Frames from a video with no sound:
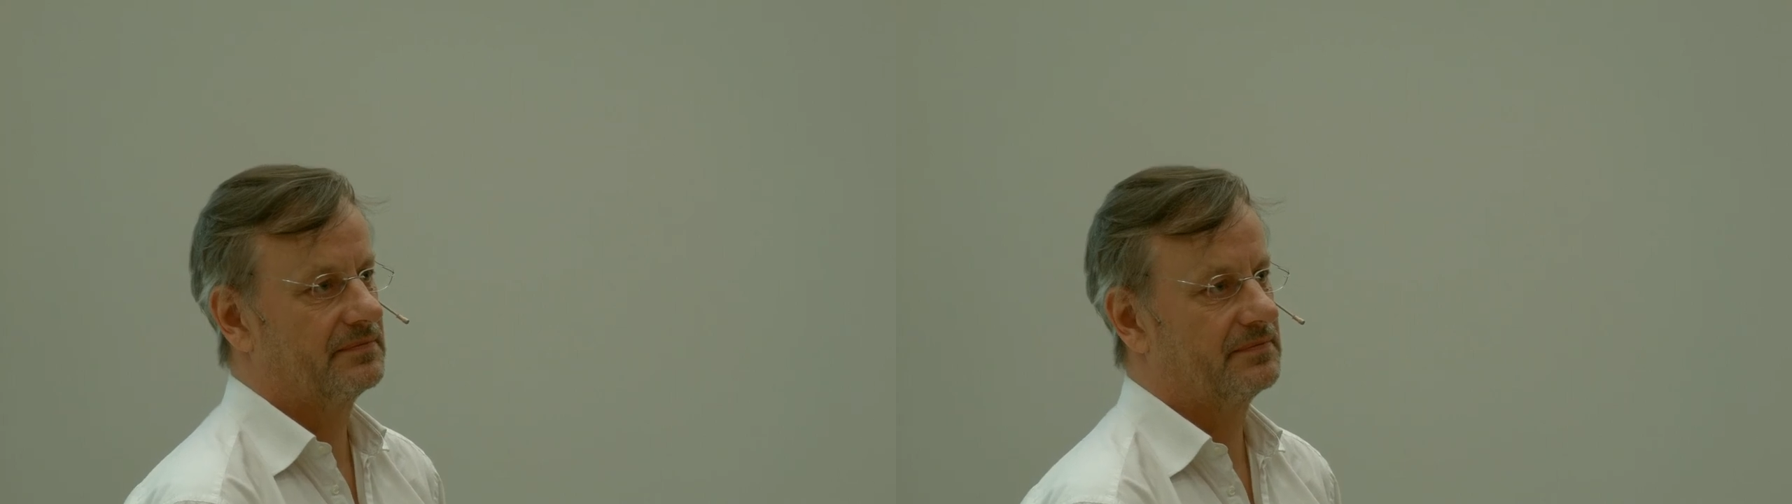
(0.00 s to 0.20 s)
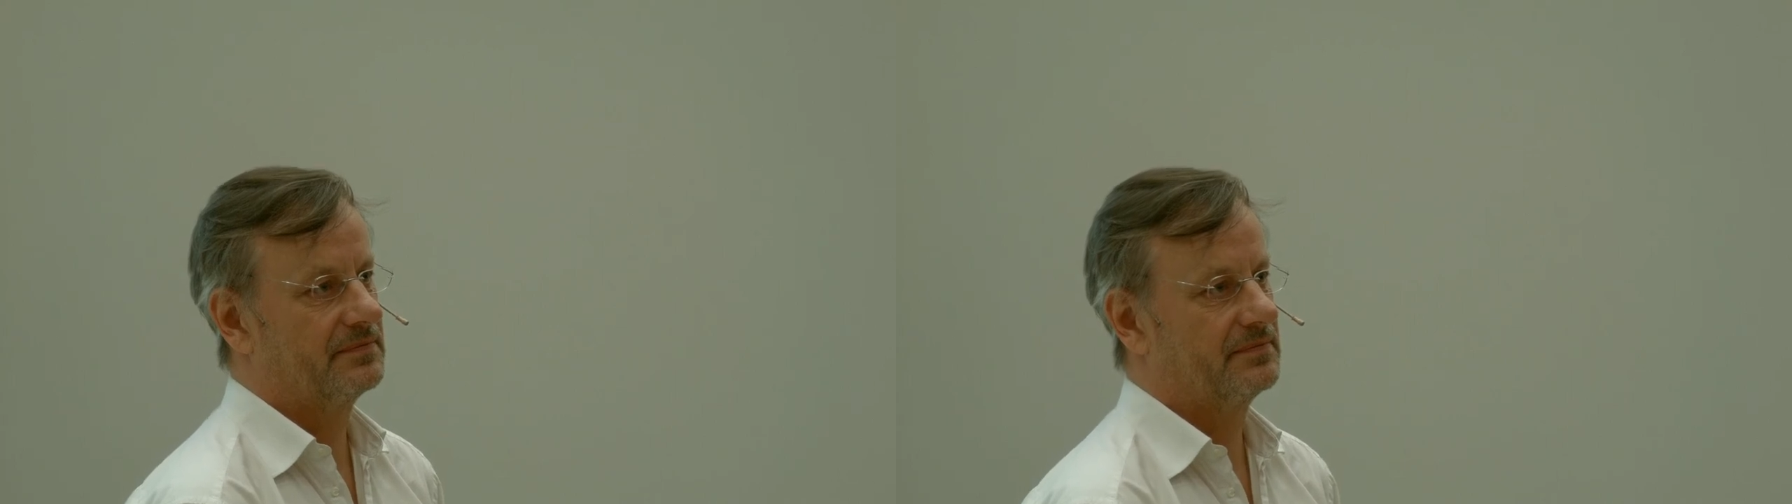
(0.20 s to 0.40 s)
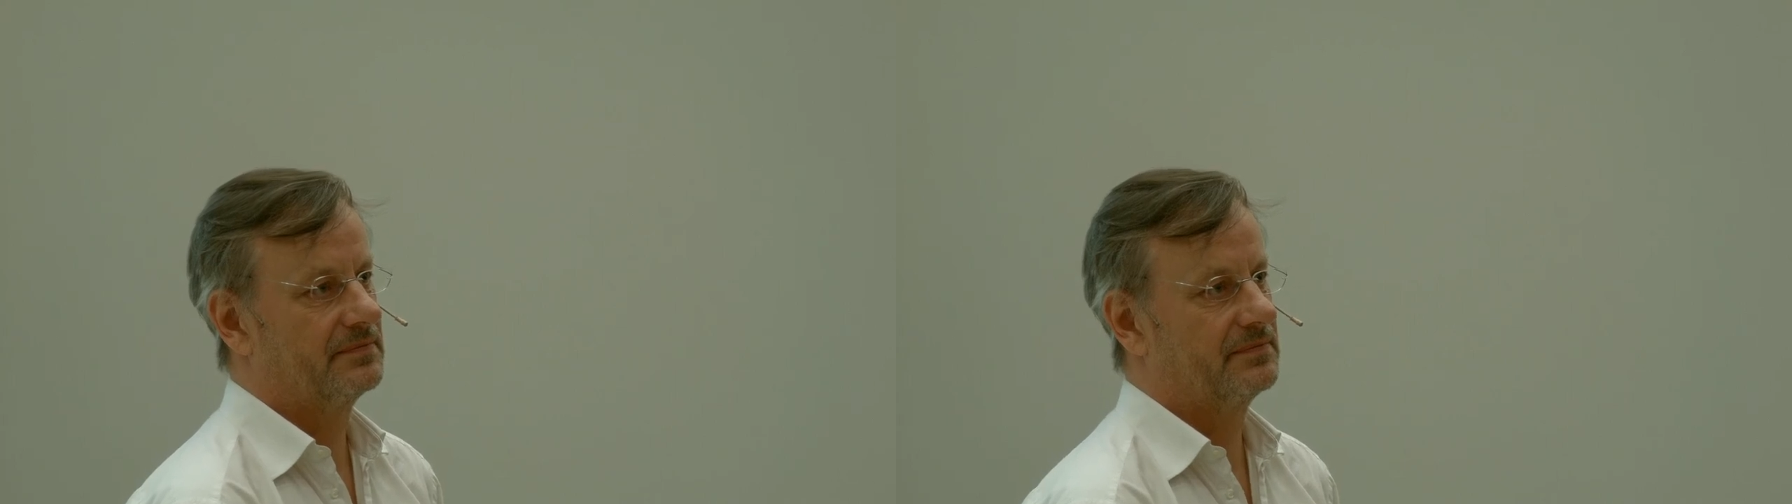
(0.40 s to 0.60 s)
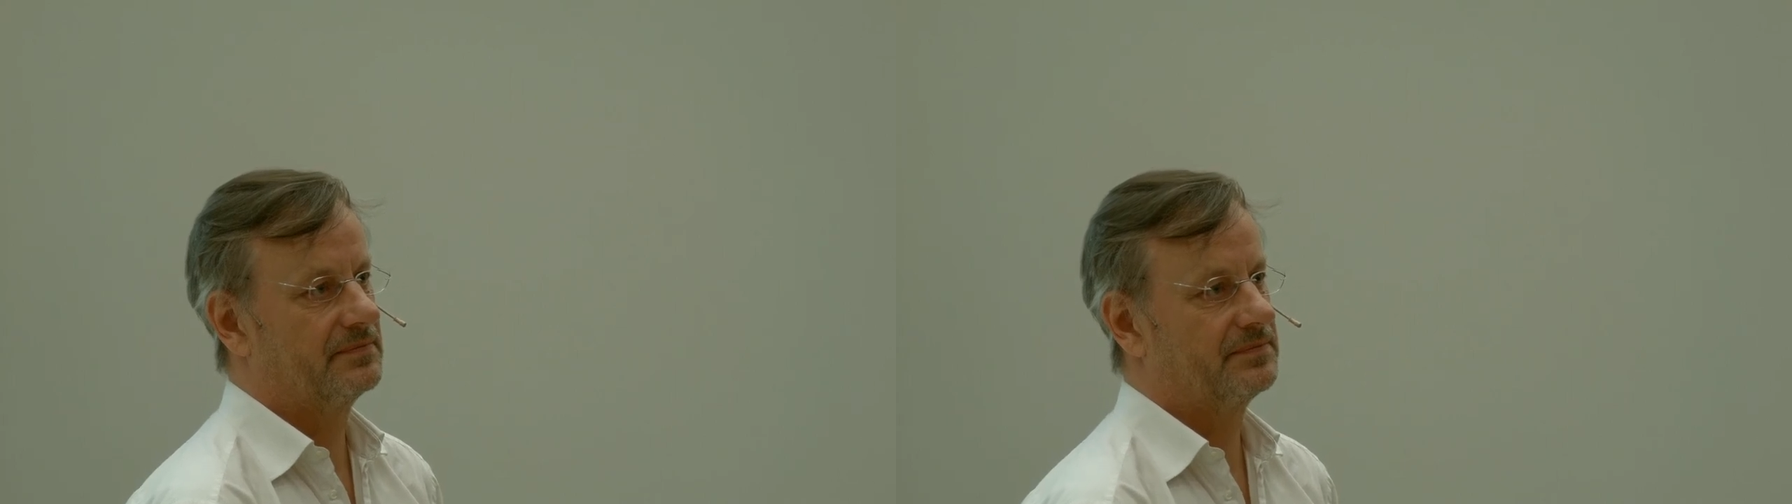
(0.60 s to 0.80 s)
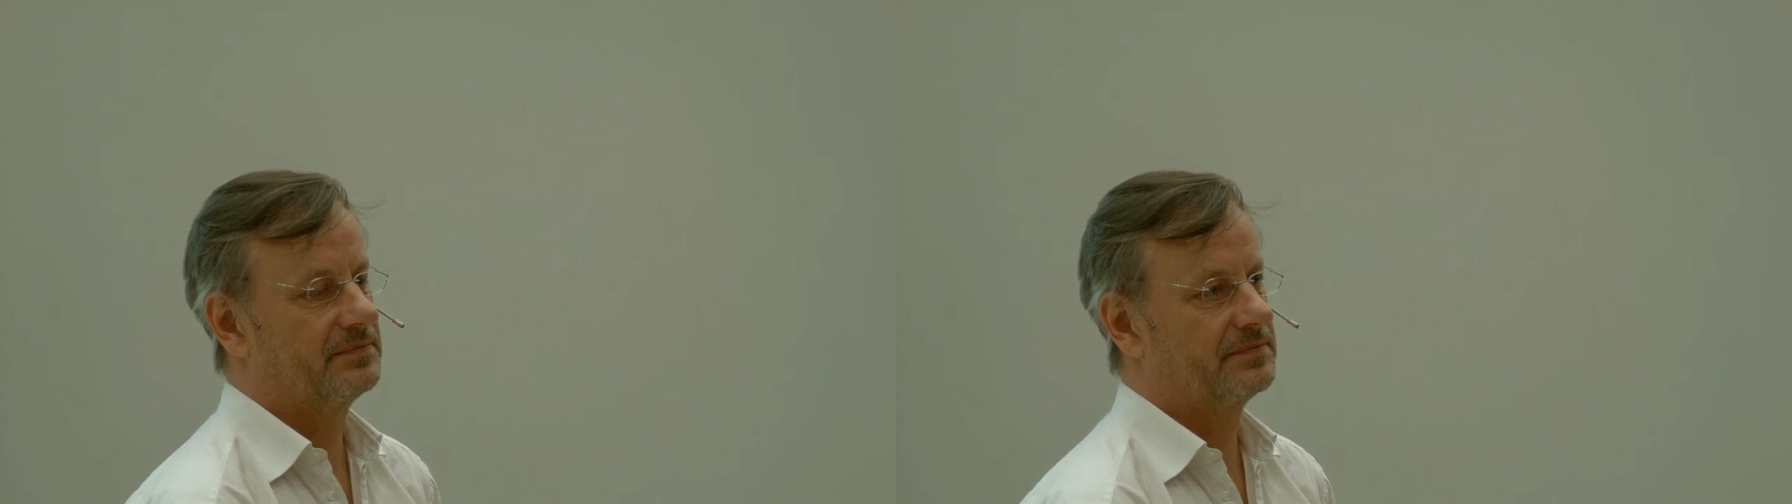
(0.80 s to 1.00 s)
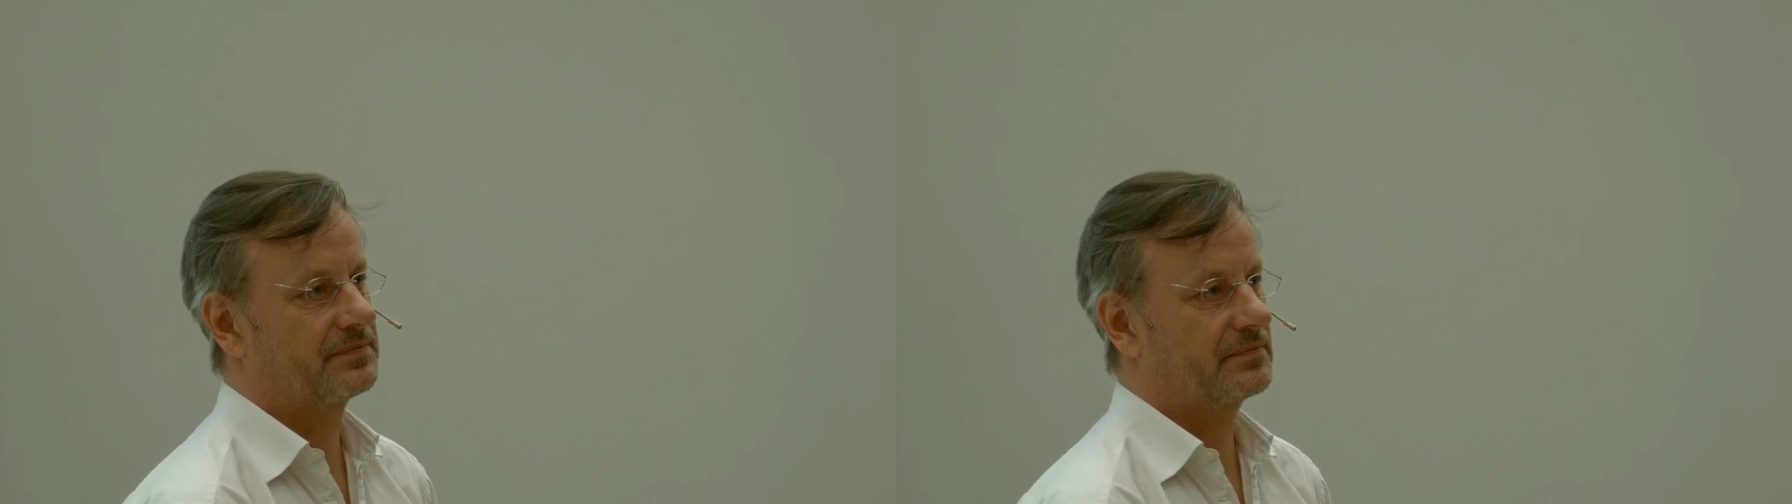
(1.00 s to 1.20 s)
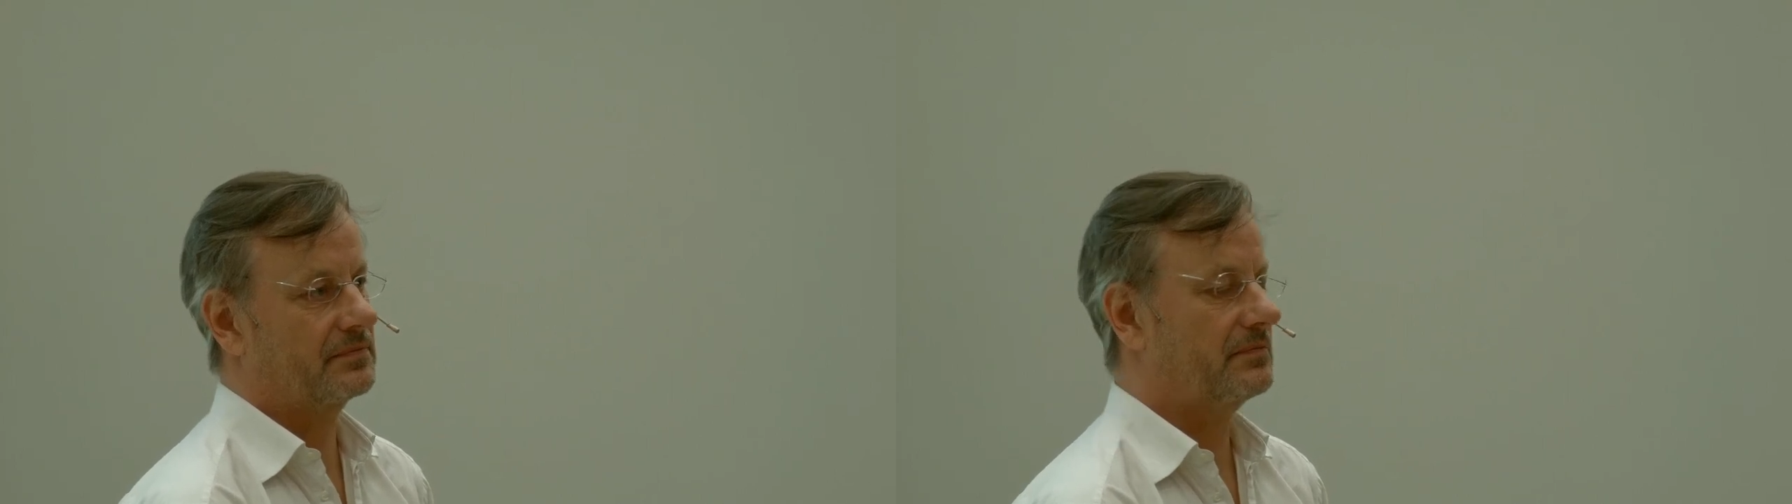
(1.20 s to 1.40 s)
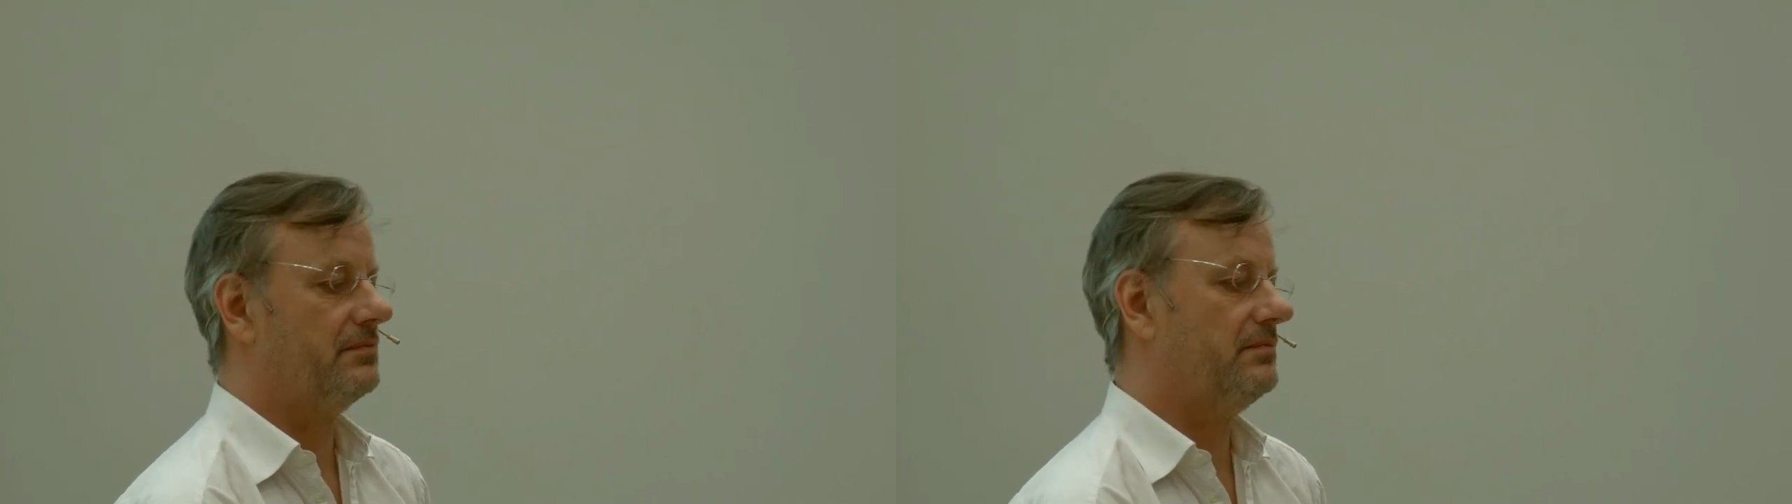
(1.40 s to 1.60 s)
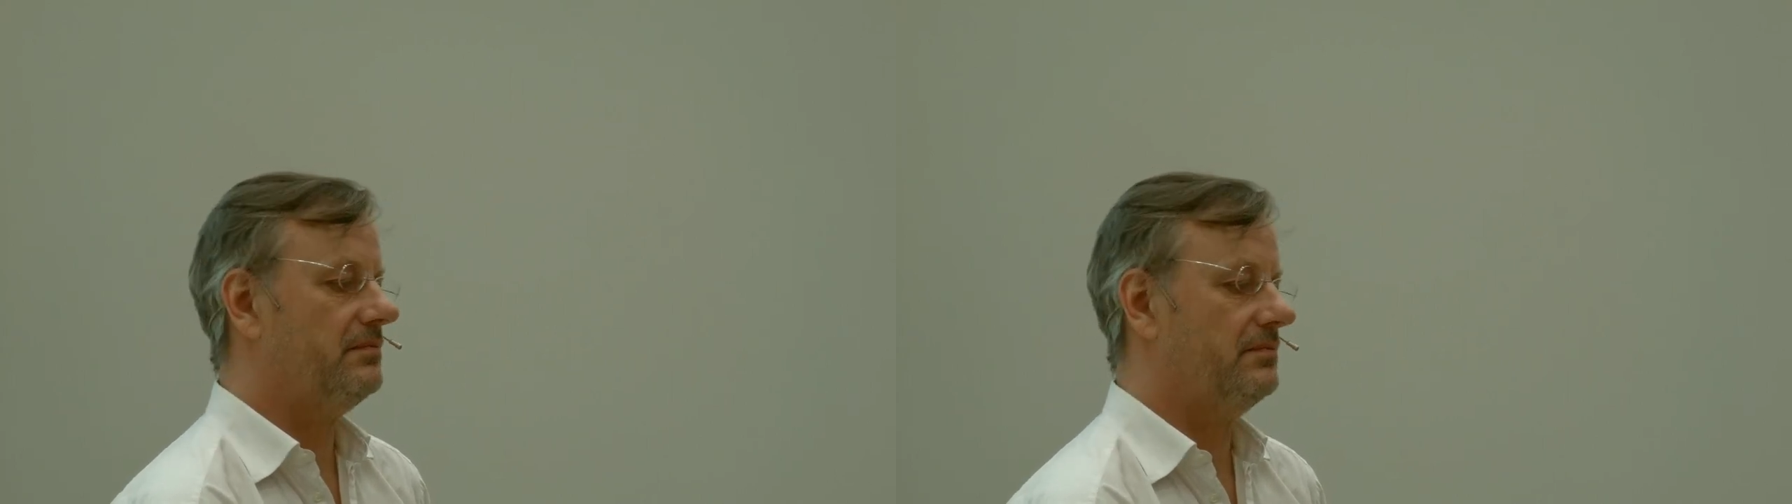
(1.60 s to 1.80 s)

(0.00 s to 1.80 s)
800 questions of code